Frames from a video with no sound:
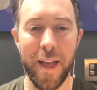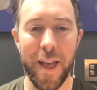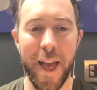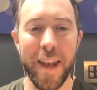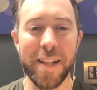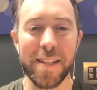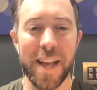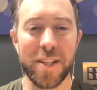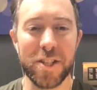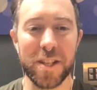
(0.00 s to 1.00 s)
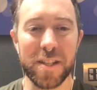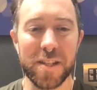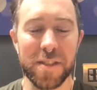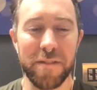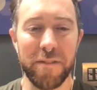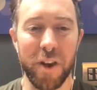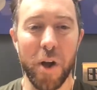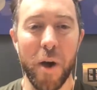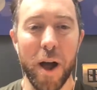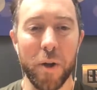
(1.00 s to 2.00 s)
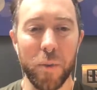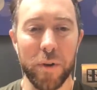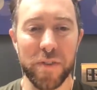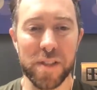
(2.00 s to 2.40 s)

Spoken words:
any tension to flow out with a